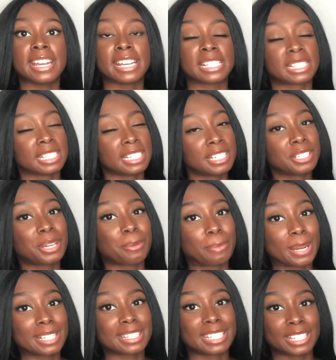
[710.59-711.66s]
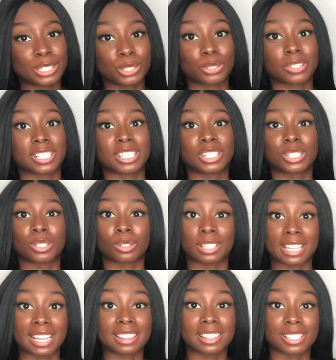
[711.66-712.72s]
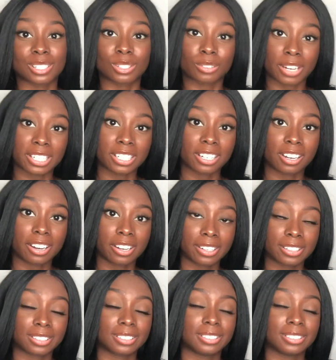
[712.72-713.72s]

it's in your best interest to get this credit card.